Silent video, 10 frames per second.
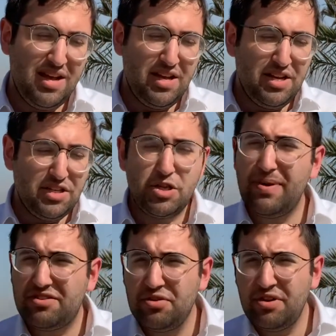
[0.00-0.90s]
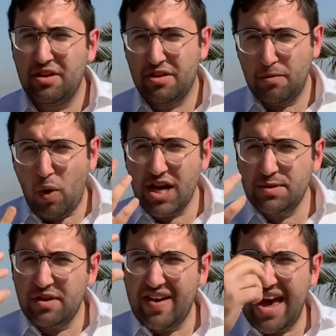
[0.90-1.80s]
So the Be'at Tuna, the wise men
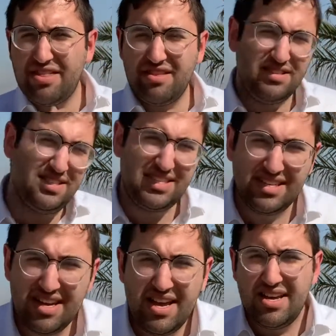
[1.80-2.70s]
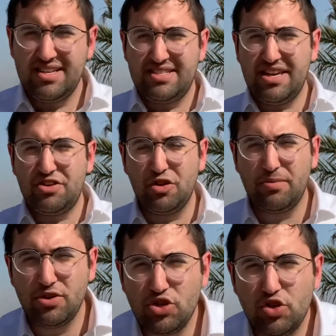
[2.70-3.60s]
of Athens, say to Rabbi
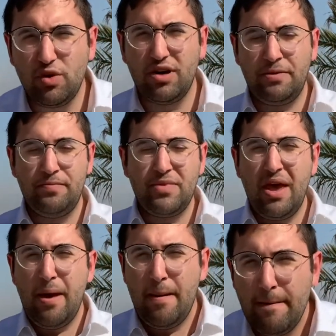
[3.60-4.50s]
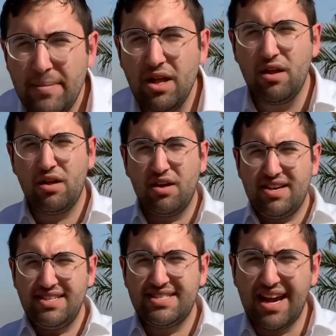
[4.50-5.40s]
Yeshua, Milcha
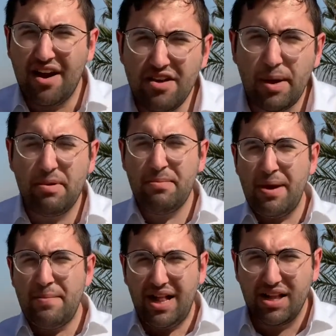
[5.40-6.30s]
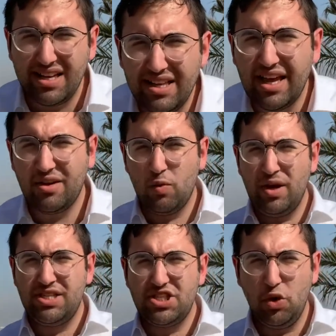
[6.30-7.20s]
kisaria b'may malchile. When
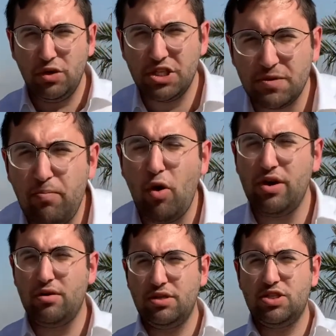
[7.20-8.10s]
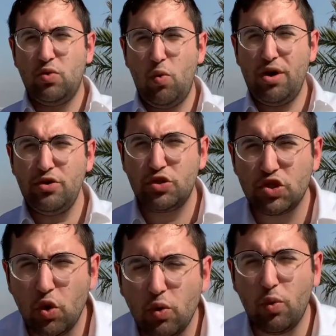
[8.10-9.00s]
salt spoils, what do you
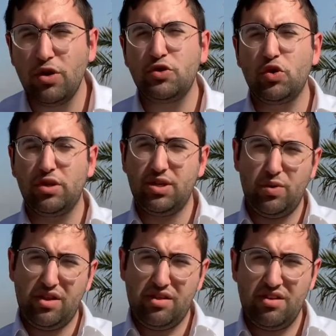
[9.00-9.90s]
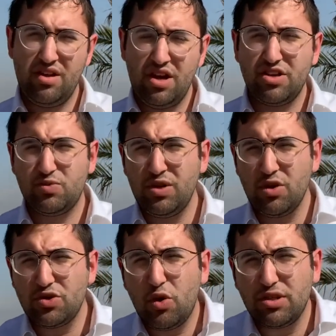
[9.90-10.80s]
salt it with? Because we know
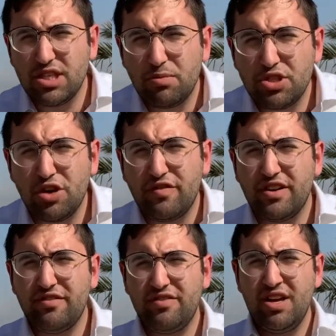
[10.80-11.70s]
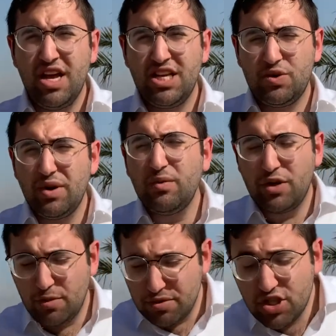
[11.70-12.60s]
salt is a preservative. So when your
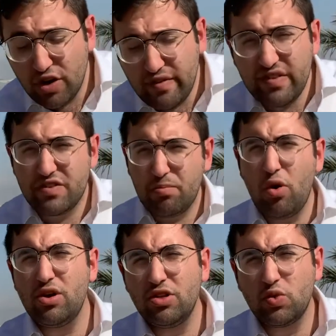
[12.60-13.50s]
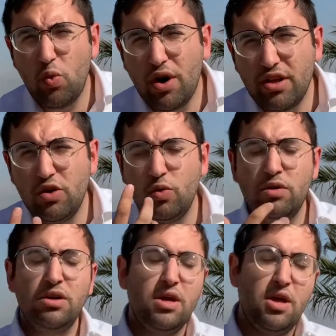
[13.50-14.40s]
preservative spoils, what do you
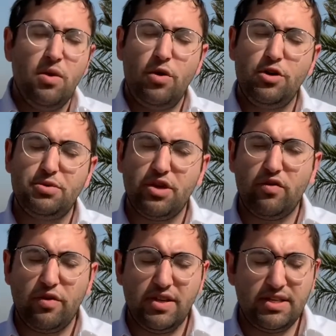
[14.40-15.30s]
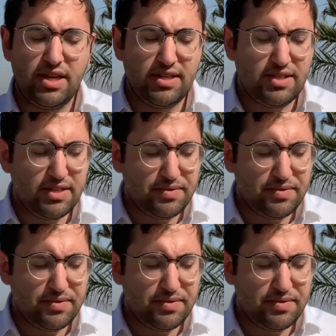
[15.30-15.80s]
preserve it with? He says,